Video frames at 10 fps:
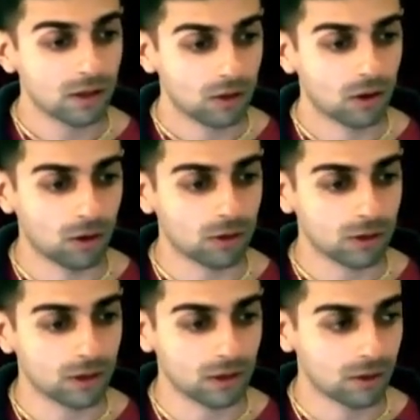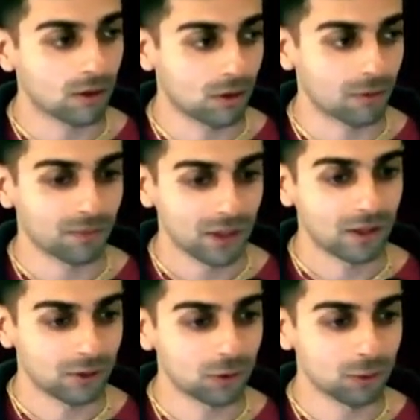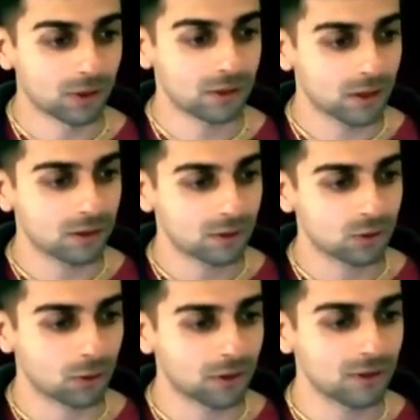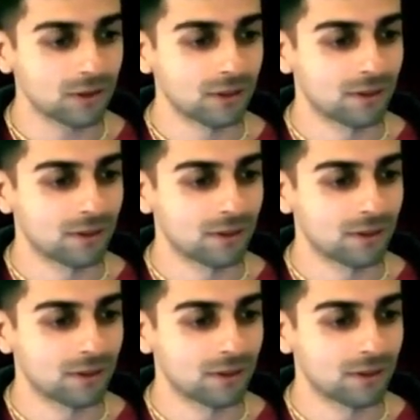Oh, okay. Oh, do you want to tell the story?